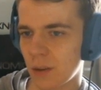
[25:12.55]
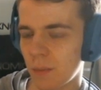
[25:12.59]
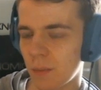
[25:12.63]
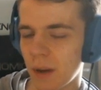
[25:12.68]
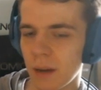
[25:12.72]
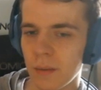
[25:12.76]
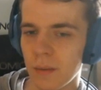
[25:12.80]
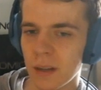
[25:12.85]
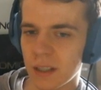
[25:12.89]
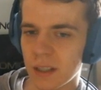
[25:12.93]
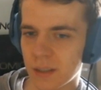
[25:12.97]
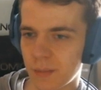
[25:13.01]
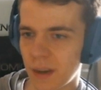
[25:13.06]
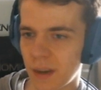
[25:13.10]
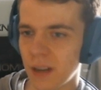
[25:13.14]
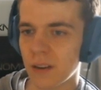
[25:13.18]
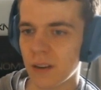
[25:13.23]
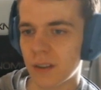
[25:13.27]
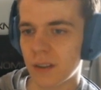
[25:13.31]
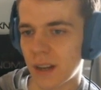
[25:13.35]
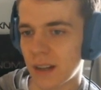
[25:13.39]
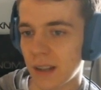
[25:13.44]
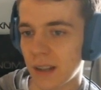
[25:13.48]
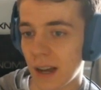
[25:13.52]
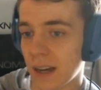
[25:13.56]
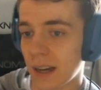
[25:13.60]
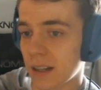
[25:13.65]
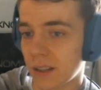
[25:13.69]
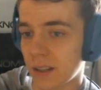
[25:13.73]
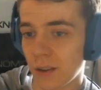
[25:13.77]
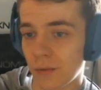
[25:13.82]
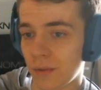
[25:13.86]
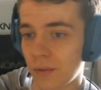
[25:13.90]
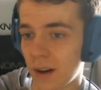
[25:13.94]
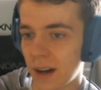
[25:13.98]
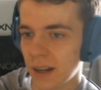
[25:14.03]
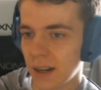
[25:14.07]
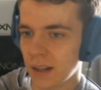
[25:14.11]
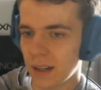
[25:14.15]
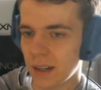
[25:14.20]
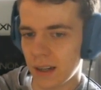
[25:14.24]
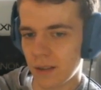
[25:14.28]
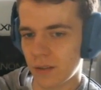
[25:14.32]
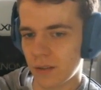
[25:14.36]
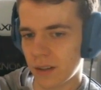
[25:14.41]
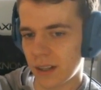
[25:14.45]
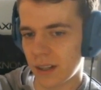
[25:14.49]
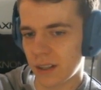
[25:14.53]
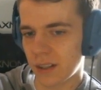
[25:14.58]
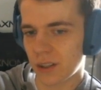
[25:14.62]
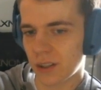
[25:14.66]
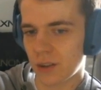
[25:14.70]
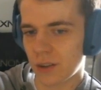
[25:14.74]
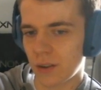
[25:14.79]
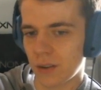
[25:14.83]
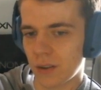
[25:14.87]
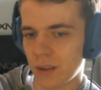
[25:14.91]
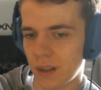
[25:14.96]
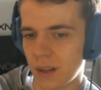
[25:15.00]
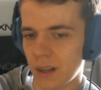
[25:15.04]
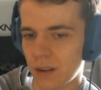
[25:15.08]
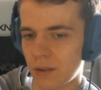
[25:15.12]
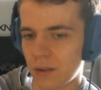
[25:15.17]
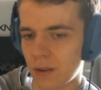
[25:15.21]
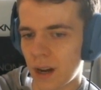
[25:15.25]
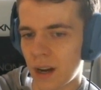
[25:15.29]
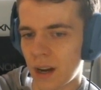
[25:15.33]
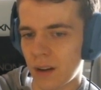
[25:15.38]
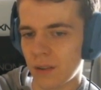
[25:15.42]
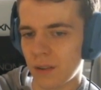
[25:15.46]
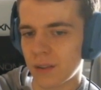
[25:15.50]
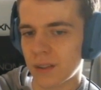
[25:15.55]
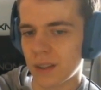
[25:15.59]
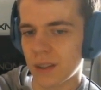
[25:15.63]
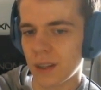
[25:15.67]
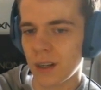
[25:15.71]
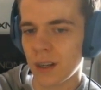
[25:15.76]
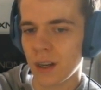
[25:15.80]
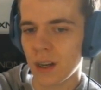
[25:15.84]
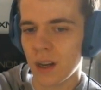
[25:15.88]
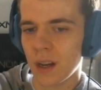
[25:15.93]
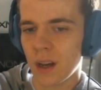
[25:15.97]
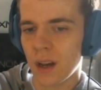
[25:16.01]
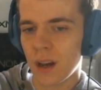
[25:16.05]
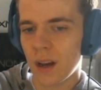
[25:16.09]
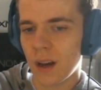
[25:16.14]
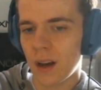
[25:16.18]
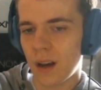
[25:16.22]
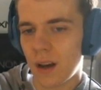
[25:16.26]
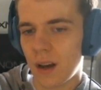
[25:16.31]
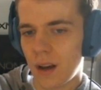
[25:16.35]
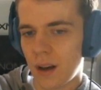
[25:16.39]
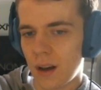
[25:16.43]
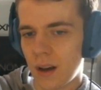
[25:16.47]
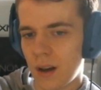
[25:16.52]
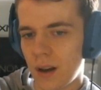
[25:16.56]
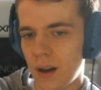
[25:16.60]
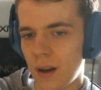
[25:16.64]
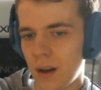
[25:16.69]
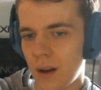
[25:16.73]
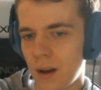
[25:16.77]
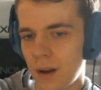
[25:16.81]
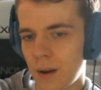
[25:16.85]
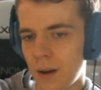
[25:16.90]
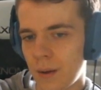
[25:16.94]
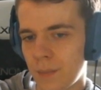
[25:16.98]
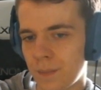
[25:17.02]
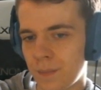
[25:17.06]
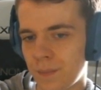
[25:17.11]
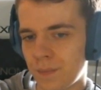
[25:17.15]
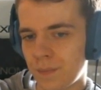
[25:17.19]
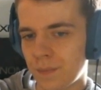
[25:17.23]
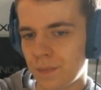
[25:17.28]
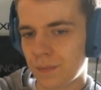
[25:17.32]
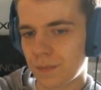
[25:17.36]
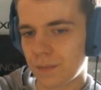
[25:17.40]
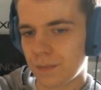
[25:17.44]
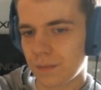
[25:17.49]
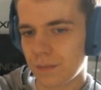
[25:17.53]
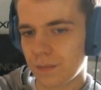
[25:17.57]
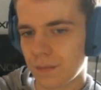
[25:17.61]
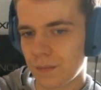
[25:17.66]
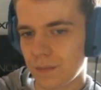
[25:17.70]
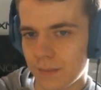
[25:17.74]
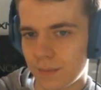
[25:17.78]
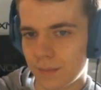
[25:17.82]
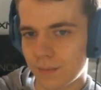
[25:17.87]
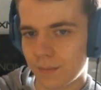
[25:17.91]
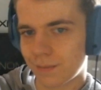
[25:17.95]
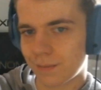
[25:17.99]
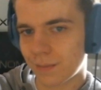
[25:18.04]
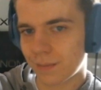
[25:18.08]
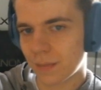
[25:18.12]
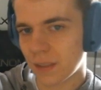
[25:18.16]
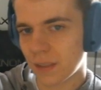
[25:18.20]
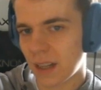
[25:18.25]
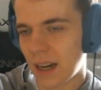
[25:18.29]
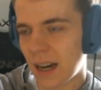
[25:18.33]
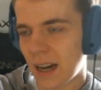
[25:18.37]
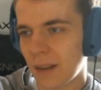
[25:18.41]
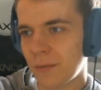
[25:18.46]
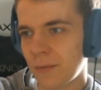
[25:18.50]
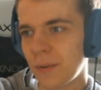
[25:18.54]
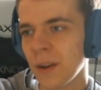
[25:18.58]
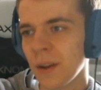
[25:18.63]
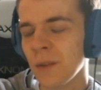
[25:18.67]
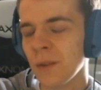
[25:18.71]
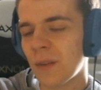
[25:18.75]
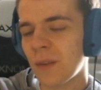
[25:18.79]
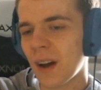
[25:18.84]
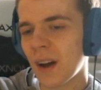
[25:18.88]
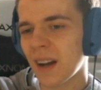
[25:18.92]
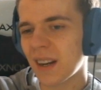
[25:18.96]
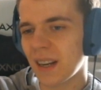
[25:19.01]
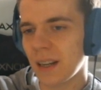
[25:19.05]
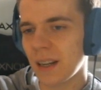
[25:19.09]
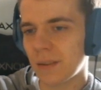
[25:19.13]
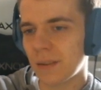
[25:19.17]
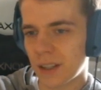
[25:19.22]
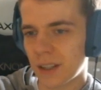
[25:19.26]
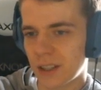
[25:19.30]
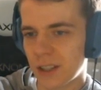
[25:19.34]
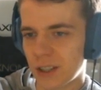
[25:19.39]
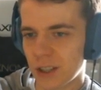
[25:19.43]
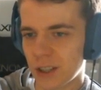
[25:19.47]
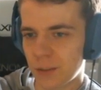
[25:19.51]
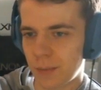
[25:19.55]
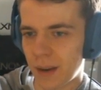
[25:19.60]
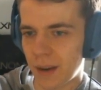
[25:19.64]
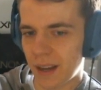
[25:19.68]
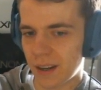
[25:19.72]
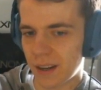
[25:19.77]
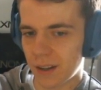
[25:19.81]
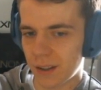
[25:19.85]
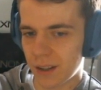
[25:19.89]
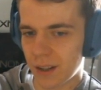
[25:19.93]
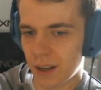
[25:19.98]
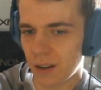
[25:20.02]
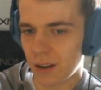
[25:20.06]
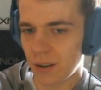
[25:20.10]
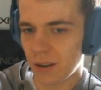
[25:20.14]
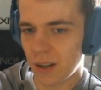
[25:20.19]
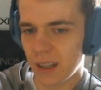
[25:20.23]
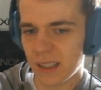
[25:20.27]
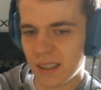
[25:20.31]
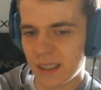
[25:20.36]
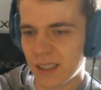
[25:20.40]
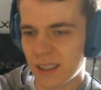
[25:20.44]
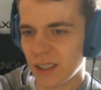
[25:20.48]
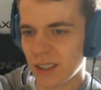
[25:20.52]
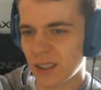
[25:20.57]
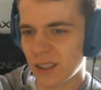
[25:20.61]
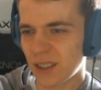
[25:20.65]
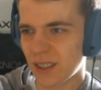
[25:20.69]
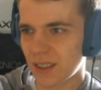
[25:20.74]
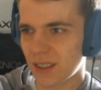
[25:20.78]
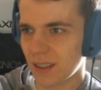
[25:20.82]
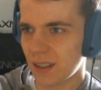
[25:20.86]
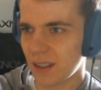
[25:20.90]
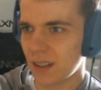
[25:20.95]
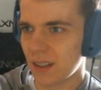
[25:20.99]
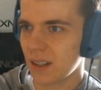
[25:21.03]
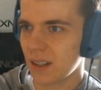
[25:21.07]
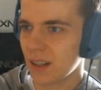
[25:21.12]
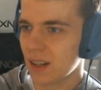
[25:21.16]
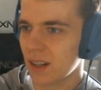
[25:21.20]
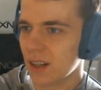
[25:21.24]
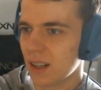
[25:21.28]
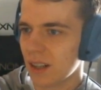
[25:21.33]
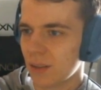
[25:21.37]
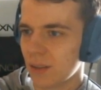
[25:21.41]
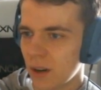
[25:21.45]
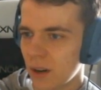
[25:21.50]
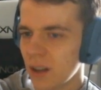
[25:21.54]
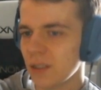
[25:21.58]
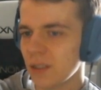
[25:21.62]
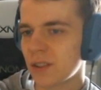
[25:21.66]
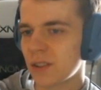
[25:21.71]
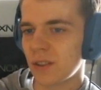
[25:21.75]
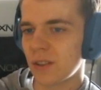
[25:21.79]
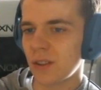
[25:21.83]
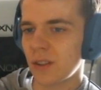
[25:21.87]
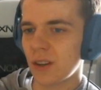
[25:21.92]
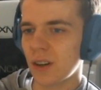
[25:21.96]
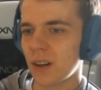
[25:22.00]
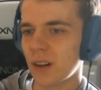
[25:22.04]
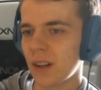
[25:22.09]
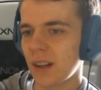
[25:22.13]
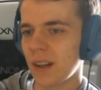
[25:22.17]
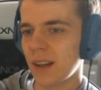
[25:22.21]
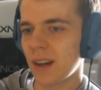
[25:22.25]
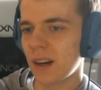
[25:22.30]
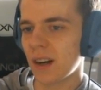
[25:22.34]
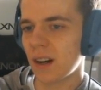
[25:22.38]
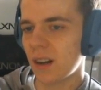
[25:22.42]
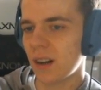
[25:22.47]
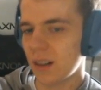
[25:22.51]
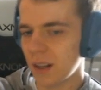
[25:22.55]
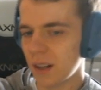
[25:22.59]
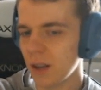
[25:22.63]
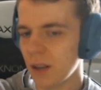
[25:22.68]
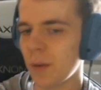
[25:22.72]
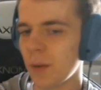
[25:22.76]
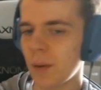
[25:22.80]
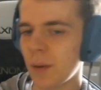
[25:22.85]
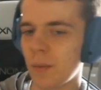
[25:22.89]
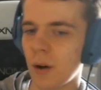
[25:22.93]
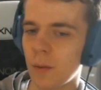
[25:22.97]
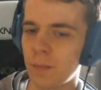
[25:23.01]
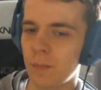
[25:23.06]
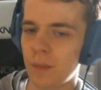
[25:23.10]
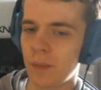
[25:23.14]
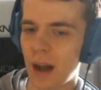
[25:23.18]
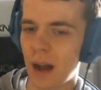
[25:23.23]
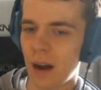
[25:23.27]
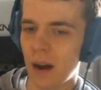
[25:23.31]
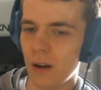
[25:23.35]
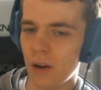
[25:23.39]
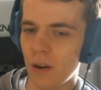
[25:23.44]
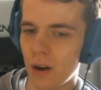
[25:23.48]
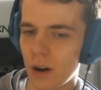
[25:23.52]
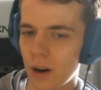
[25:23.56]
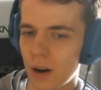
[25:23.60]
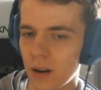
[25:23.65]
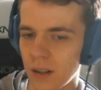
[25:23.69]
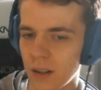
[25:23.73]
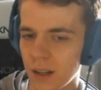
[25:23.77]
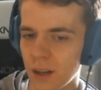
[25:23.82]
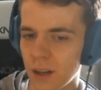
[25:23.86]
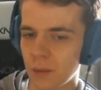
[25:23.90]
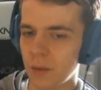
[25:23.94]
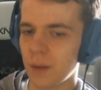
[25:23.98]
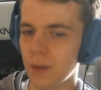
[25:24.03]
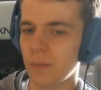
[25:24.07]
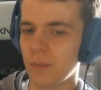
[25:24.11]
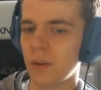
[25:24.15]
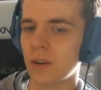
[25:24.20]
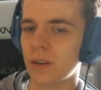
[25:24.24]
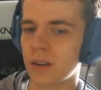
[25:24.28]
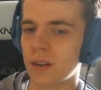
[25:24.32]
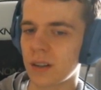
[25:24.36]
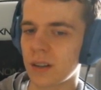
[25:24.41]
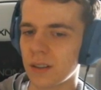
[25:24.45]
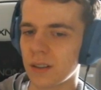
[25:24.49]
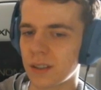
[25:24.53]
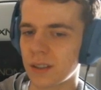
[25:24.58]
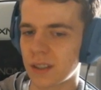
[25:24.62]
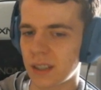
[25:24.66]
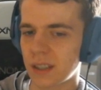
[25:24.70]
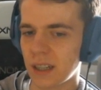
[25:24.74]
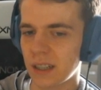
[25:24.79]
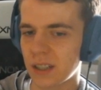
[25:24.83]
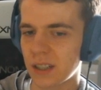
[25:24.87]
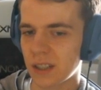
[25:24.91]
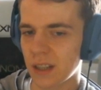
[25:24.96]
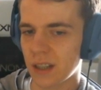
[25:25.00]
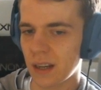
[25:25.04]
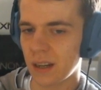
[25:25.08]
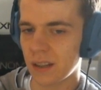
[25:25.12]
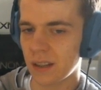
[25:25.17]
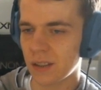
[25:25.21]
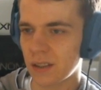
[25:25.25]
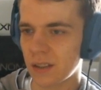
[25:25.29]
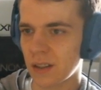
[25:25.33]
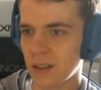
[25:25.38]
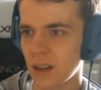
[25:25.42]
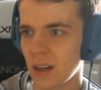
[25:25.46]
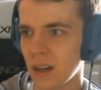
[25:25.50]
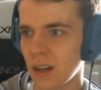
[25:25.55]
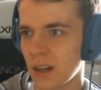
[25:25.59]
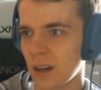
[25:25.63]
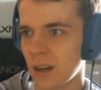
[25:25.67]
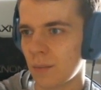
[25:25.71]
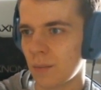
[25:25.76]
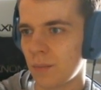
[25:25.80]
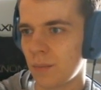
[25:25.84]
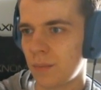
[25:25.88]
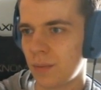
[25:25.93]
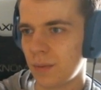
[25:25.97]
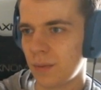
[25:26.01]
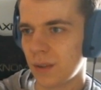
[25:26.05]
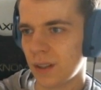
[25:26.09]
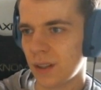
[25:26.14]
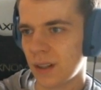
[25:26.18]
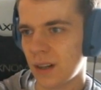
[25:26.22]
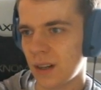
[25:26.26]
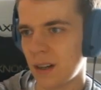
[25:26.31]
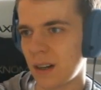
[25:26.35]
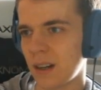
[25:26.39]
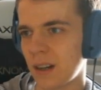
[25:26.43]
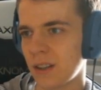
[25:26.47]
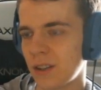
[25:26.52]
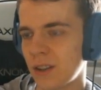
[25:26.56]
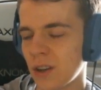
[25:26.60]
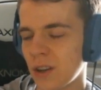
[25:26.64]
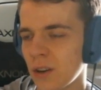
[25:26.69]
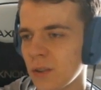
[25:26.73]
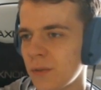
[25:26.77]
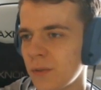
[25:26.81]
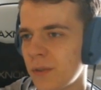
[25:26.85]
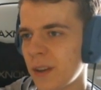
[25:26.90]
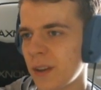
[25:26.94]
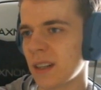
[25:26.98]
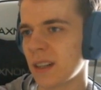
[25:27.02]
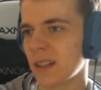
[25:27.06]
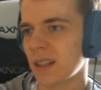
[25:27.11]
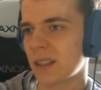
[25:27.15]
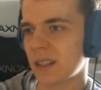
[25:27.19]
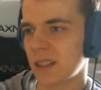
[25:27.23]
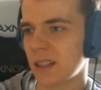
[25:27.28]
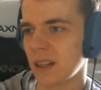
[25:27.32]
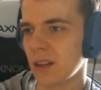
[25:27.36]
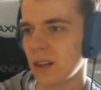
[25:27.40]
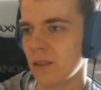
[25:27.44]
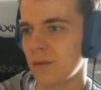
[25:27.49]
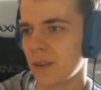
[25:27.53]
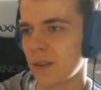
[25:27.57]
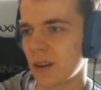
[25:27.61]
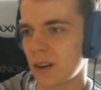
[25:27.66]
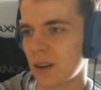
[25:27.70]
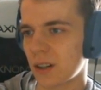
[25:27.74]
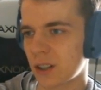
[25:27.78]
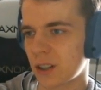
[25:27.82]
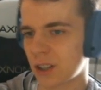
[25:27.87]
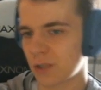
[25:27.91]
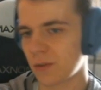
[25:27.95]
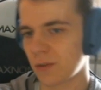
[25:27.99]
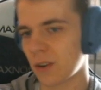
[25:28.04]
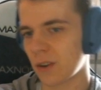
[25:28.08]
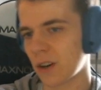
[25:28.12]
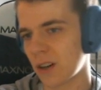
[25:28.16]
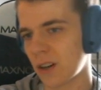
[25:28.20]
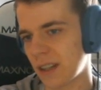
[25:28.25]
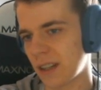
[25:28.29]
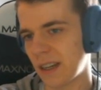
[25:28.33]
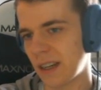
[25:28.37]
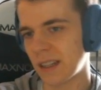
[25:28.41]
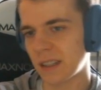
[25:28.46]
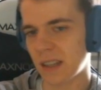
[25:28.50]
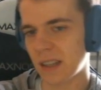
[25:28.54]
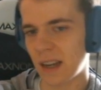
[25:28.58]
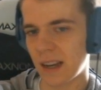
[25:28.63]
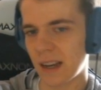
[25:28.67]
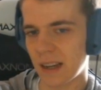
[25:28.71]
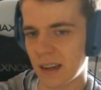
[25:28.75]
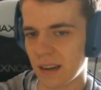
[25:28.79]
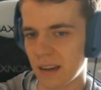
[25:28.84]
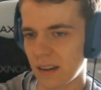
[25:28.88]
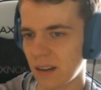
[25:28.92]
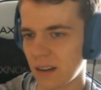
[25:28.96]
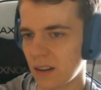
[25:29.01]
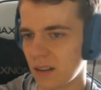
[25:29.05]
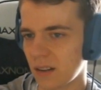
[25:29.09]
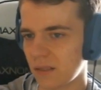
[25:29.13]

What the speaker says: Maybe it's better than like the Vine Cleaver that's currently around. I think Vine Cleaver is just better though. It's just one turn earlier, a little bit more power, a little bit more consistent. Don't think the Silver Sword is like...